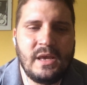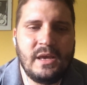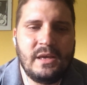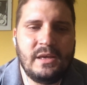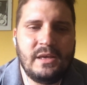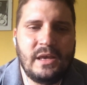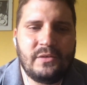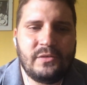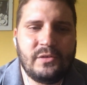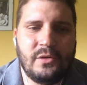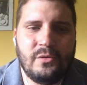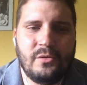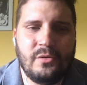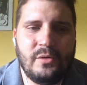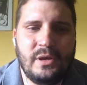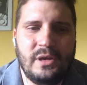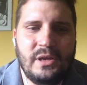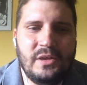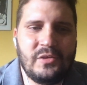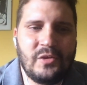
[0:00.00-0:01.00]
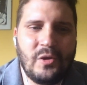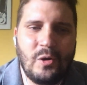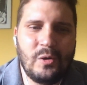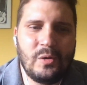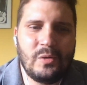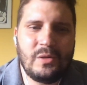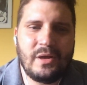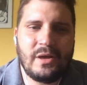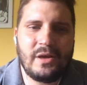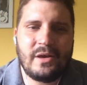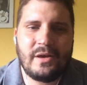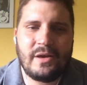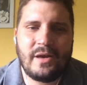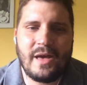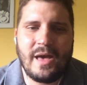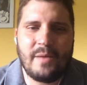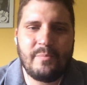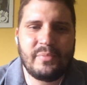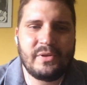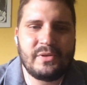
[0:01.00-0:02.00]
Yeah, so it all
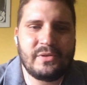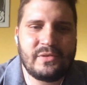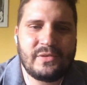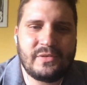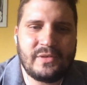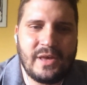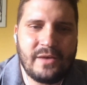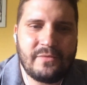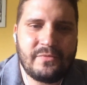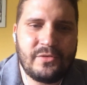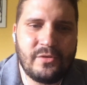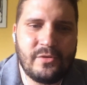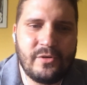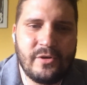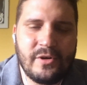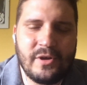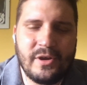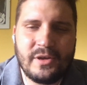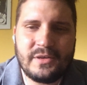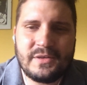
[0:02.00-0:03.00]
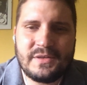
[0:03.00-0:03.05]
happens after